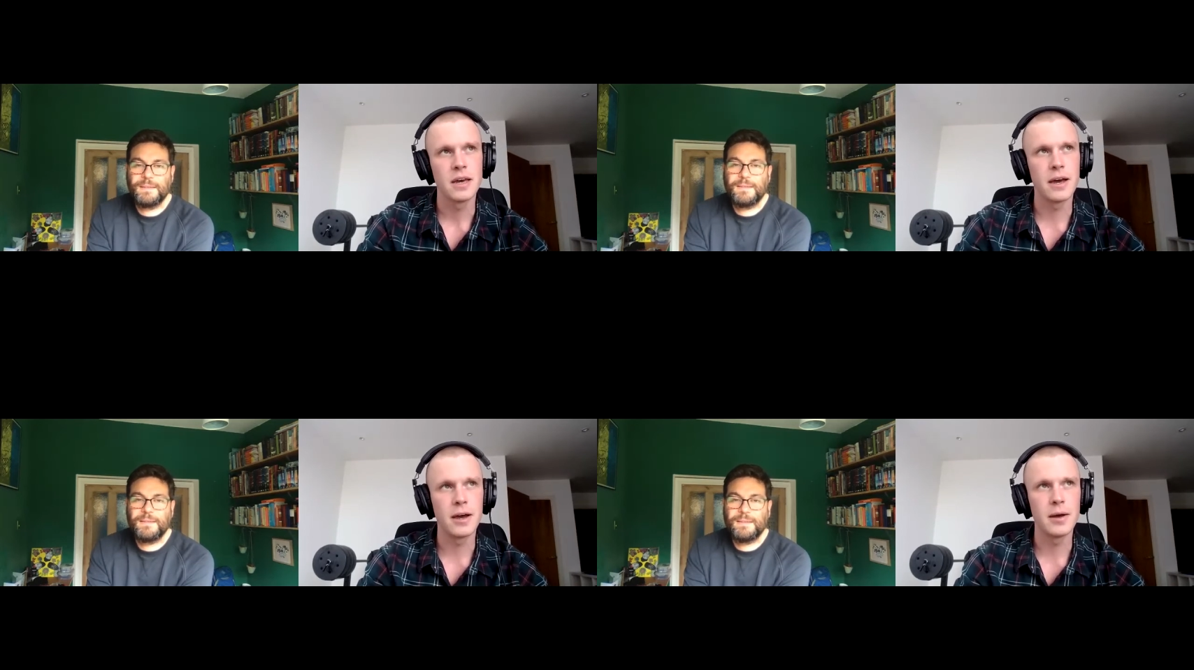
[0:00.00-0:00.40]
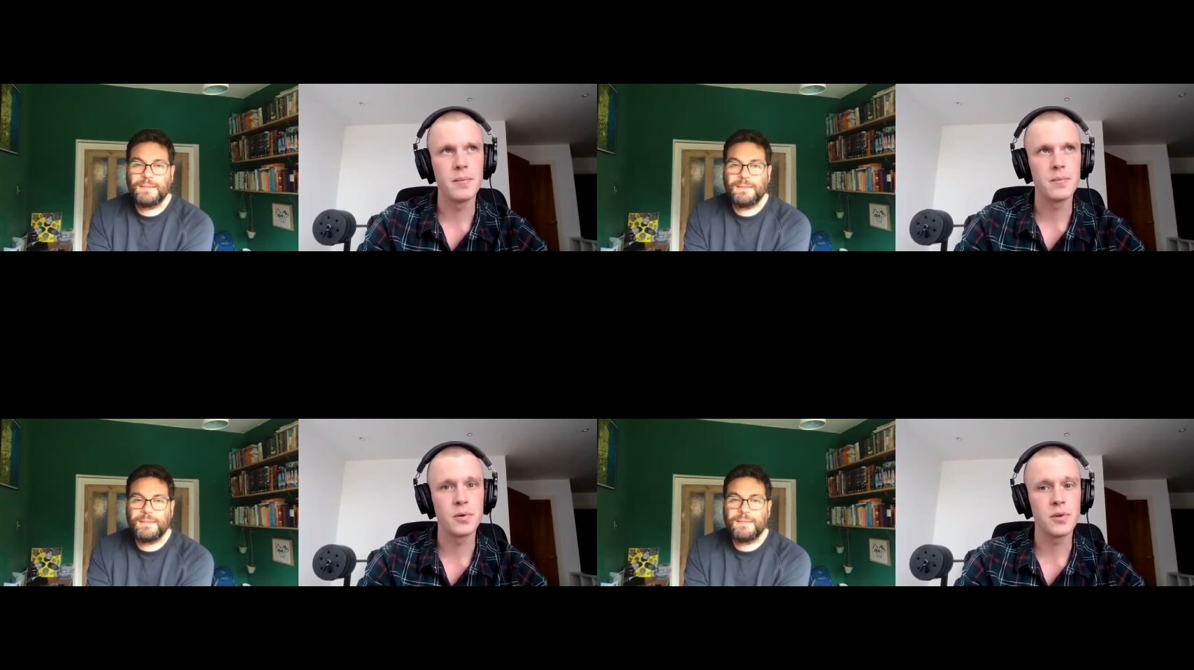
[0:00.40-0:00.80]

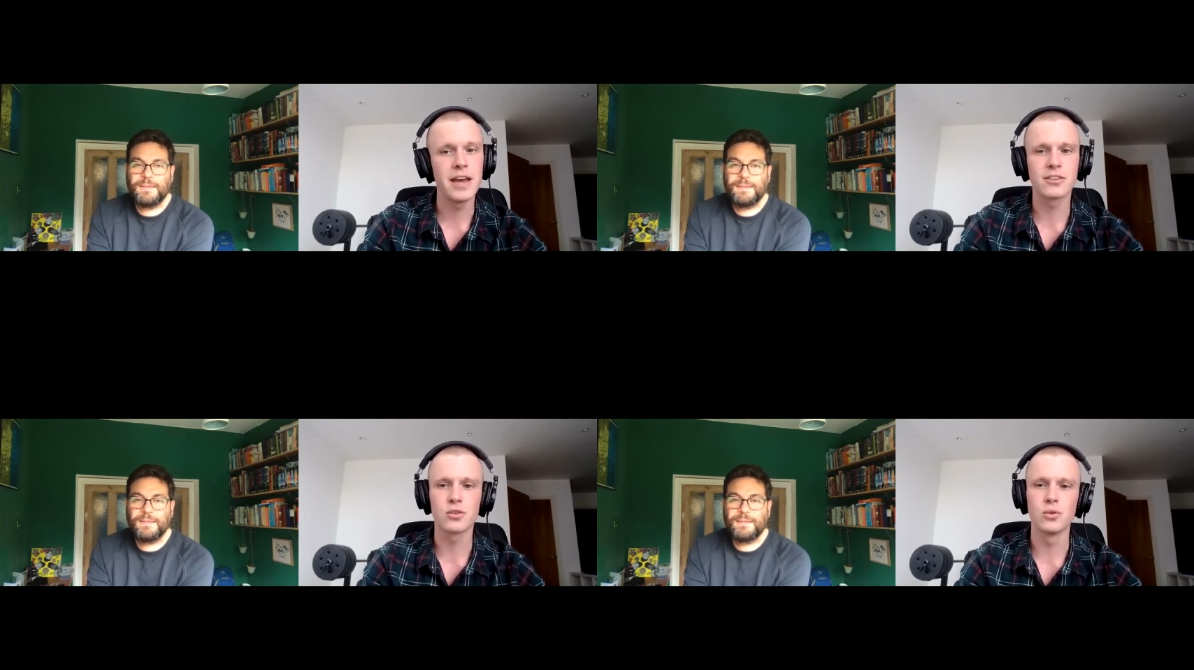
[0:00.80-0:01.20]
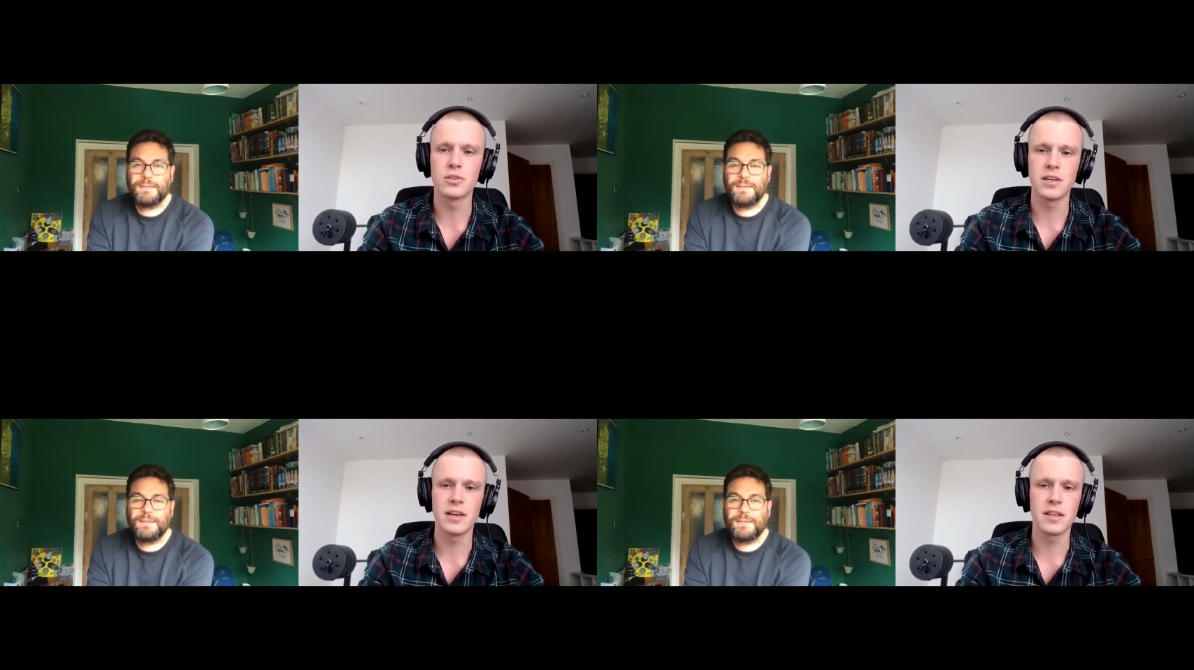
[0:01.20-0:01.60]
Speaker 1: Um, but yeah, it's cool
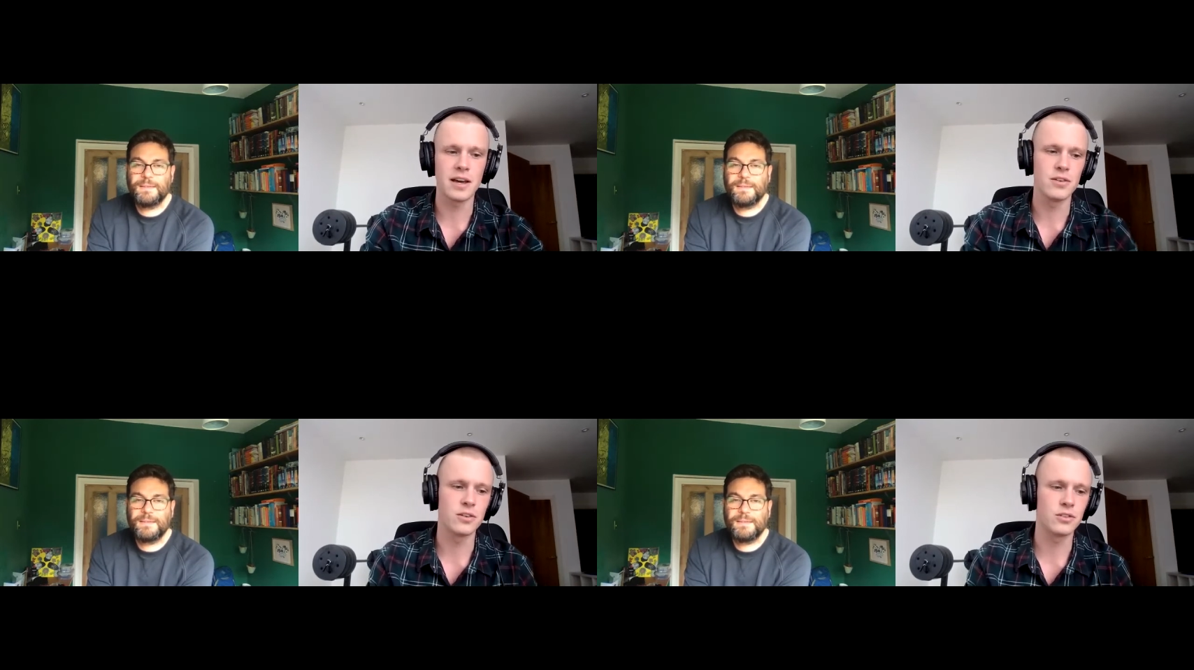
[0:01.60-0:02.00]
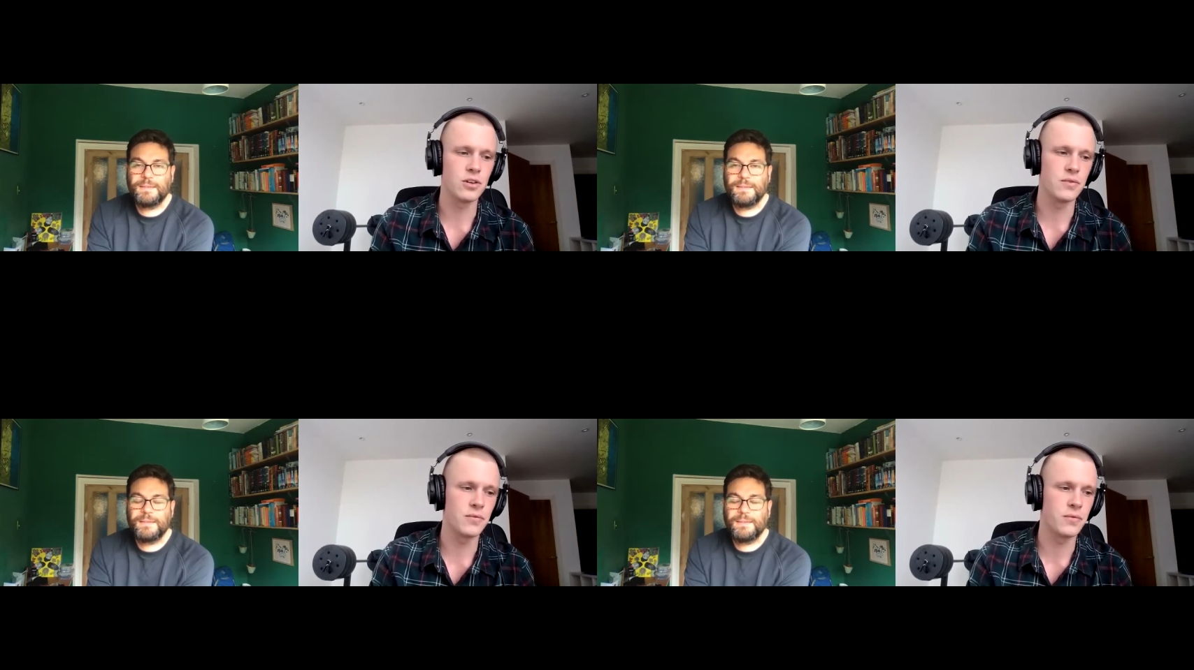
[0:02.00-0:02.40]
to hear that your
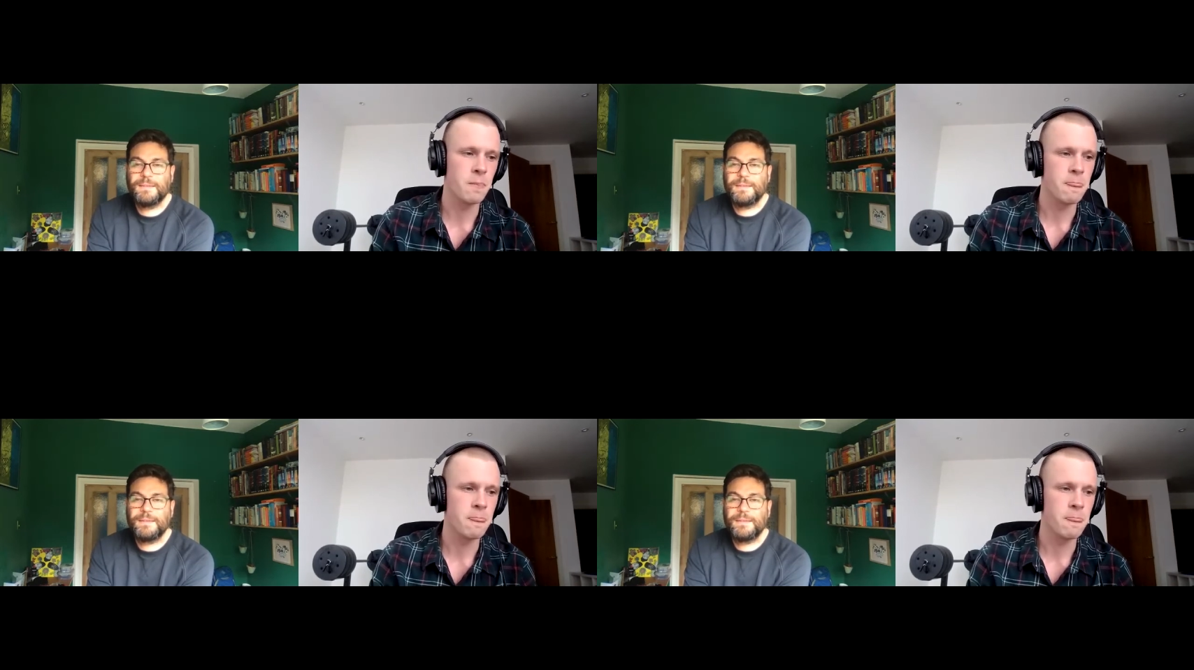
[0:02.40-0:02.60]
sort of